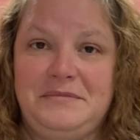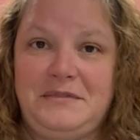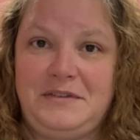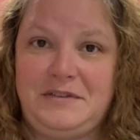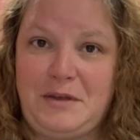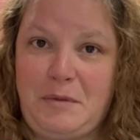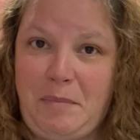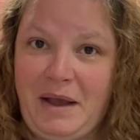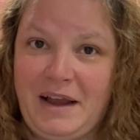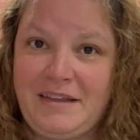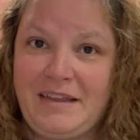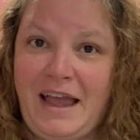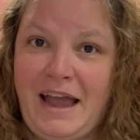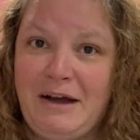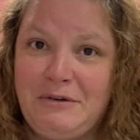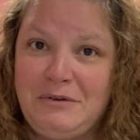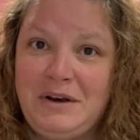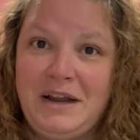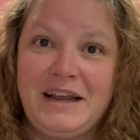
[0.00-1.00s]
sit back
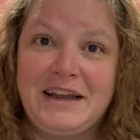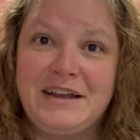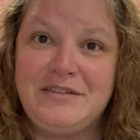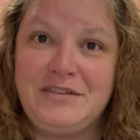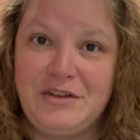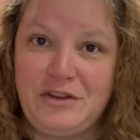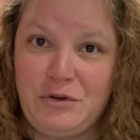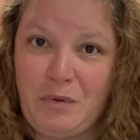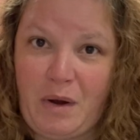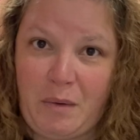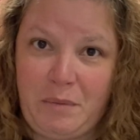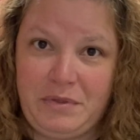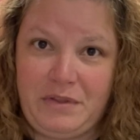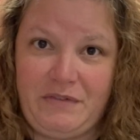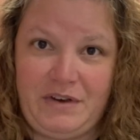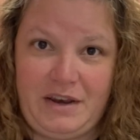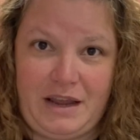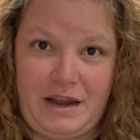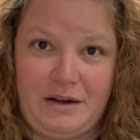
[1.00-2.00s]
down and continue on with
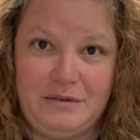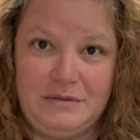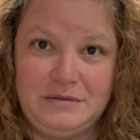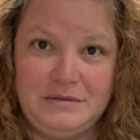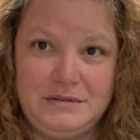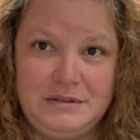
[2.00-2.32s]
the video.